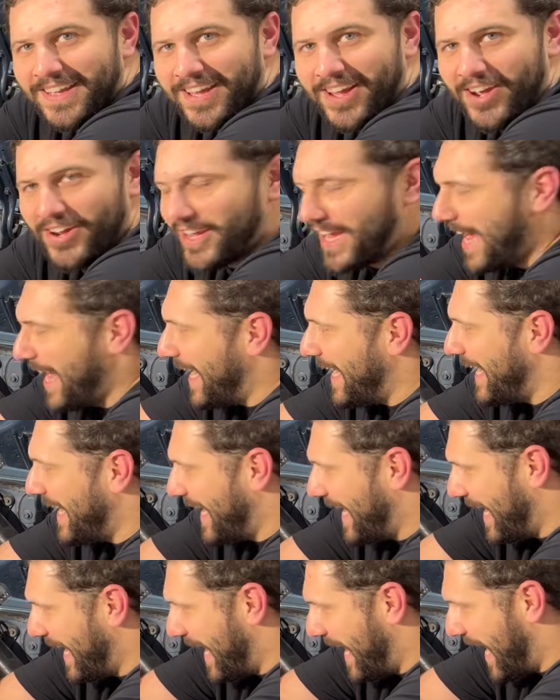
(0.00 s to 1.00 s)
Okay,
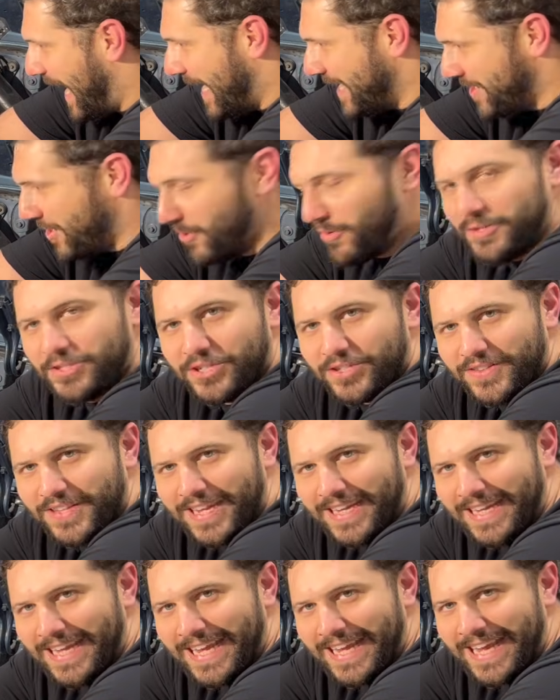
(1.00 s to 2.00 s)
I know what you're
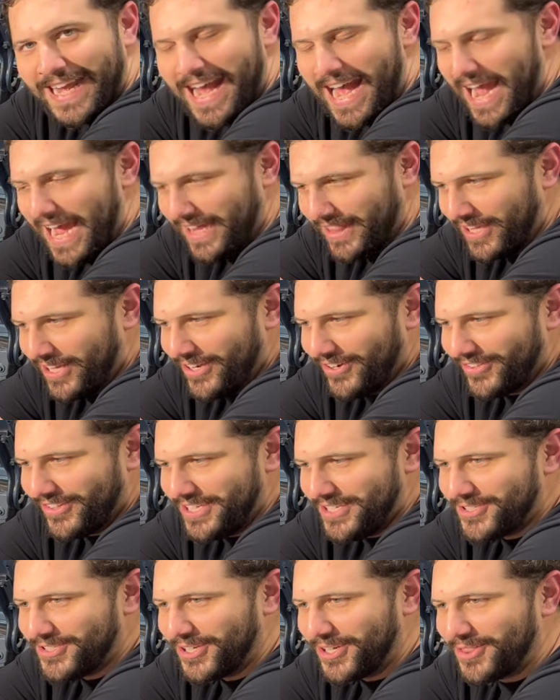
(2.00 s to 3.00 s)
thinking. I
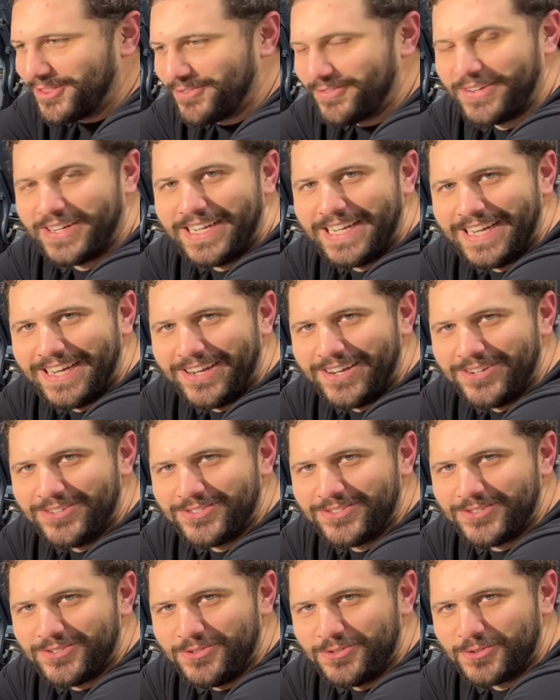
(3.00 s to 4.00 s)
literally took 3
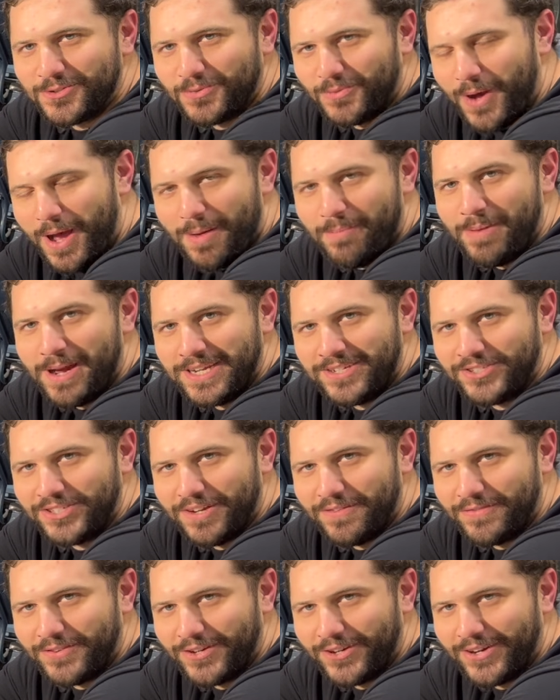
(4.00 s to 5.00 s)
years to swap my
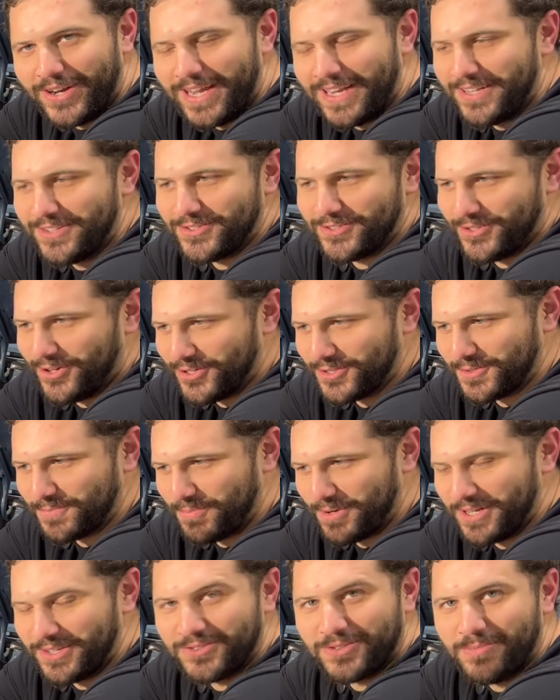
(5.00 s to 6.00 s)
shifter and install
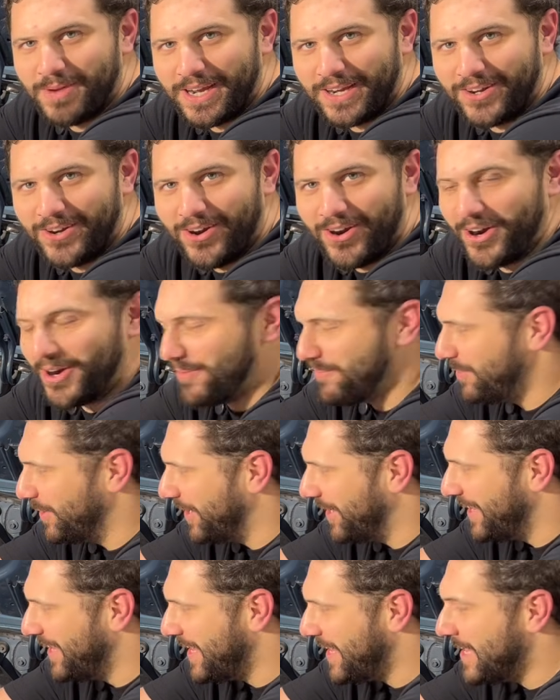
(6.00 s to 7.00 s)
springs on my car,
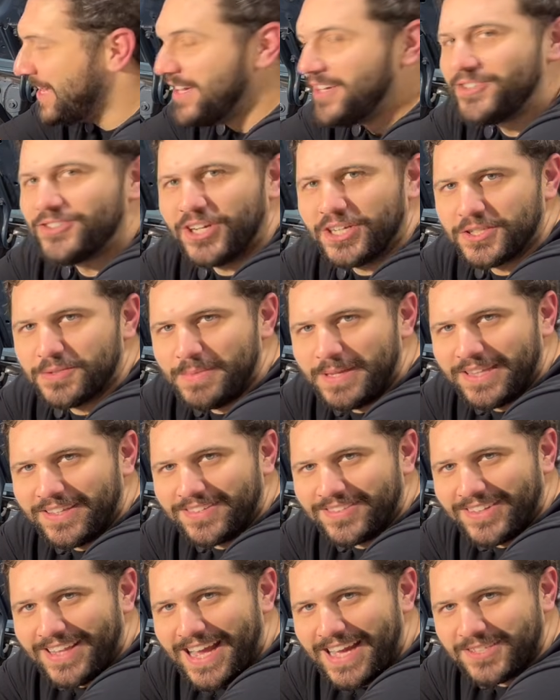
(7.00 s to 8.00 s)
but trust me,
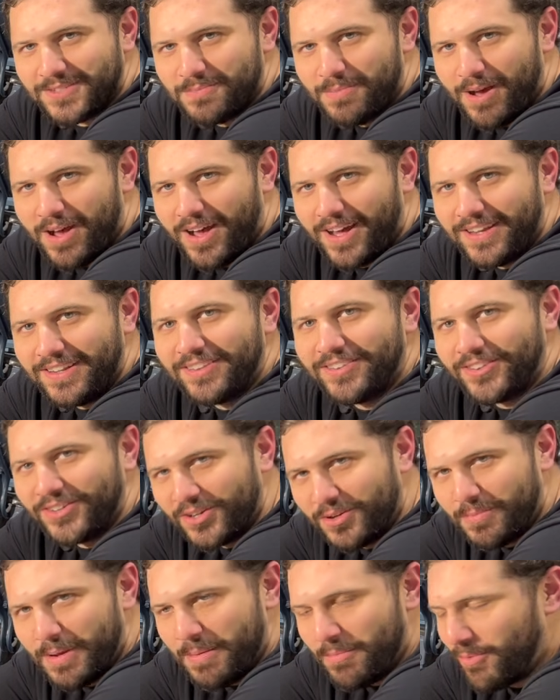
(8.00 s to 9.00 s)
this last mod is a
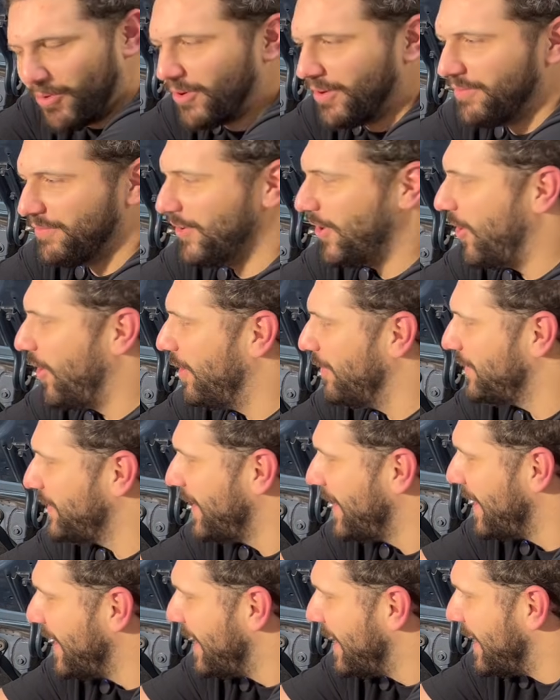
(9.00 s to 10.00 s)
little bit more involved.
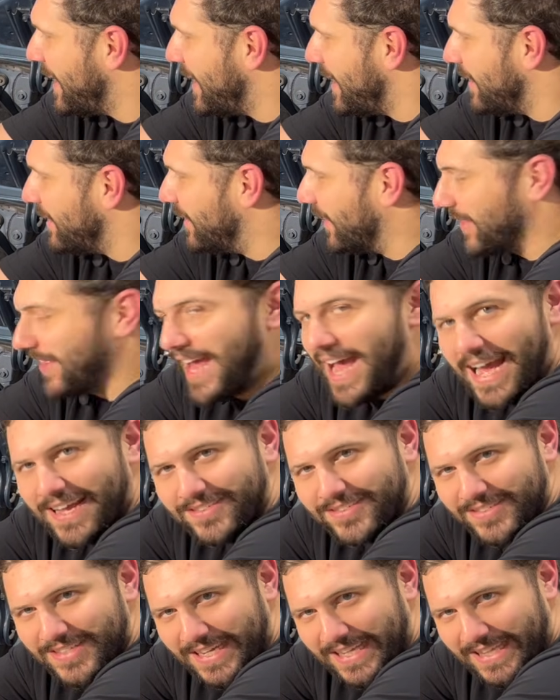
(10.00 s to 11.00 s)
The
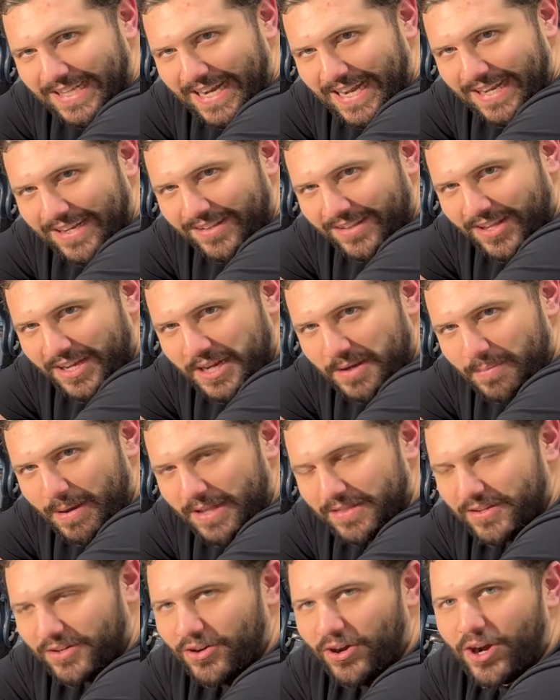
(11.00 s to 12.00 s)
last thing that I didn't like
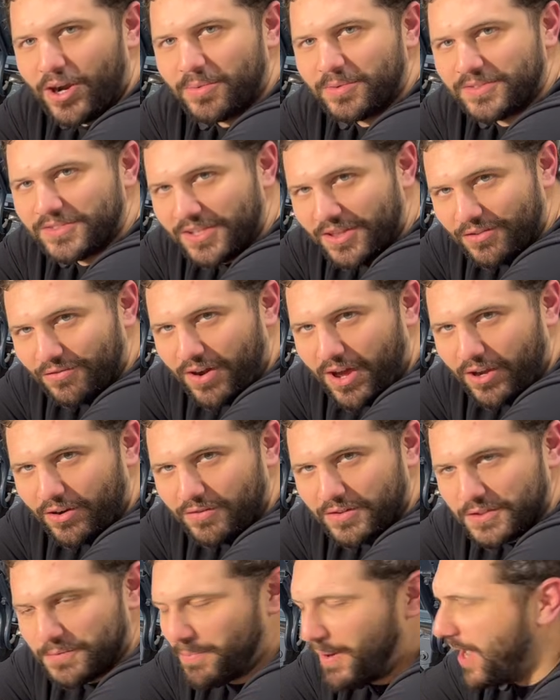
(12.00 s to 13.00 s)
about the car was the throttle
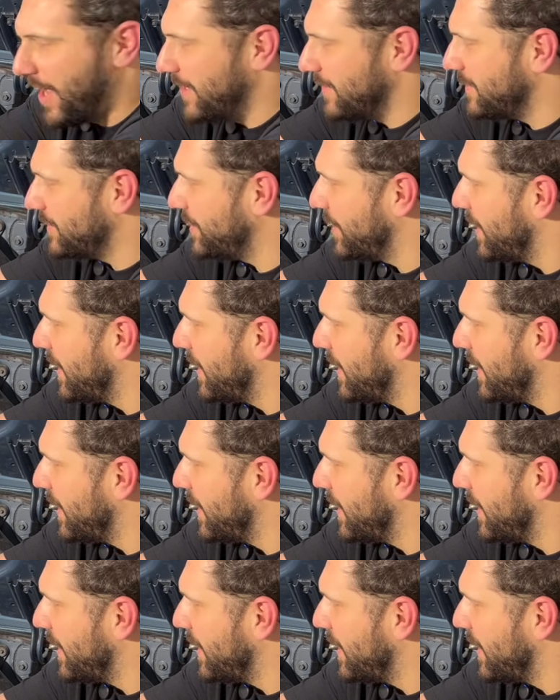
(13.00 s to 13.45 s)
response.